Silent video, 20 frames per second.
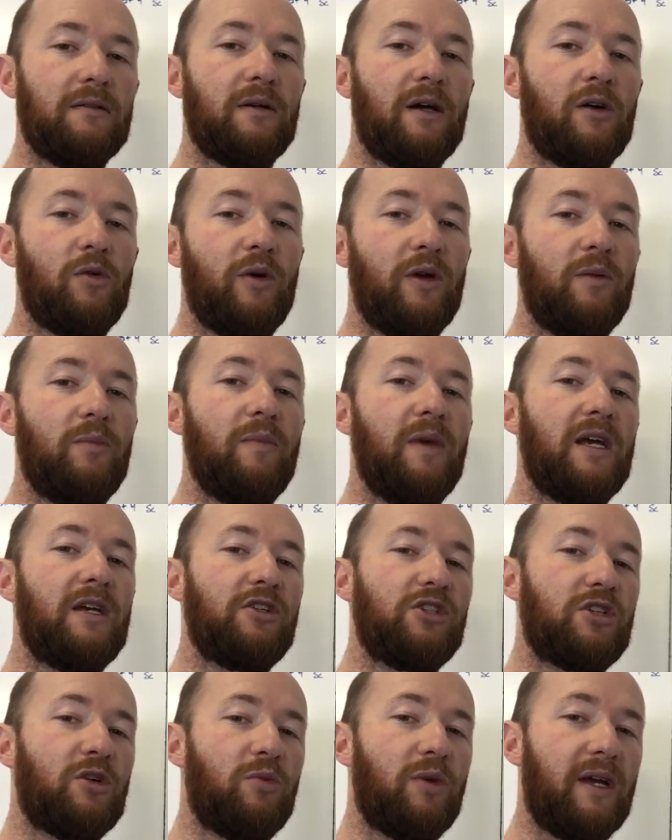Are we making
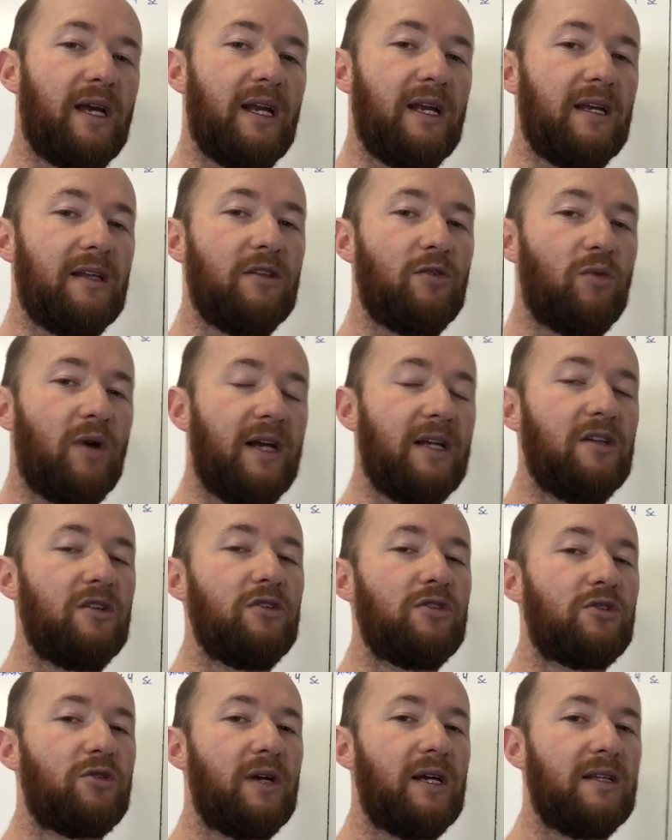sure we're getting in the right
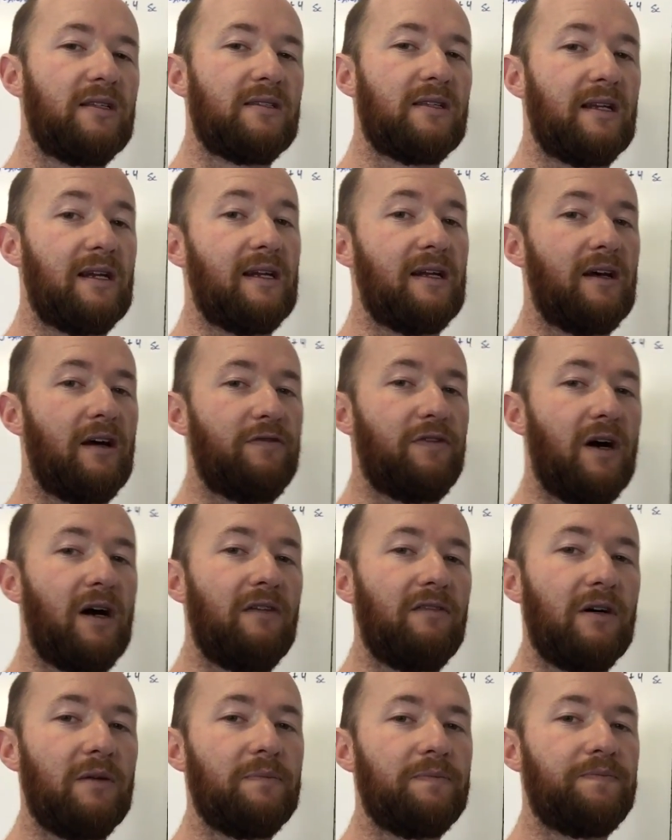nutrients and enough of
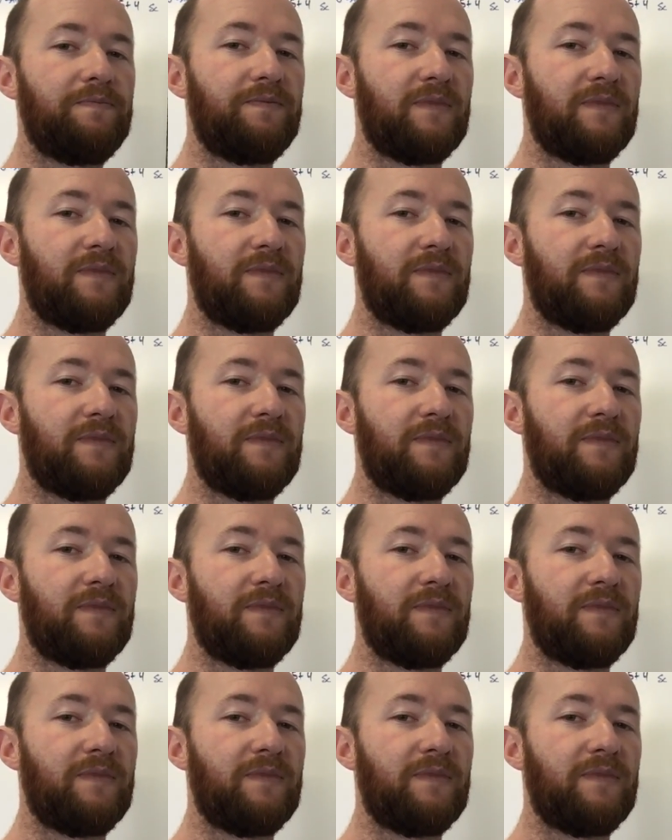them?